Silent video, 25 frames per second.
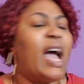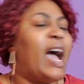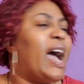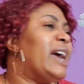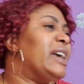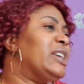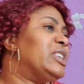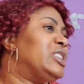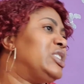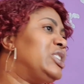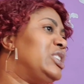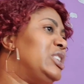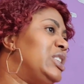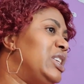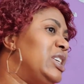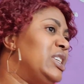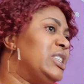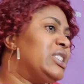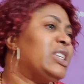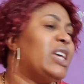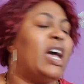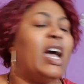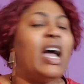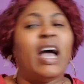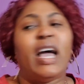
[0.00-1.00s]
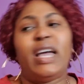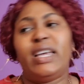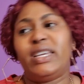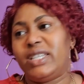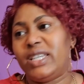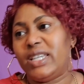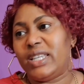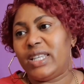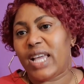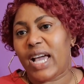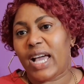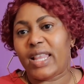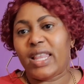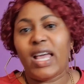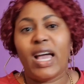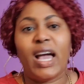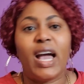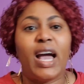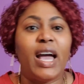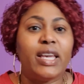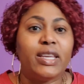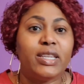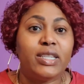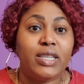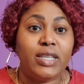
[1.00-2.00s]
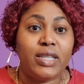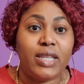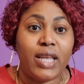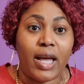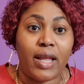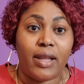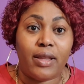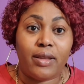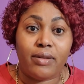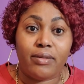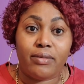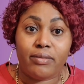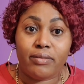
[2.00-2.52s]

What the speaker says: and she this, and she that, and she that.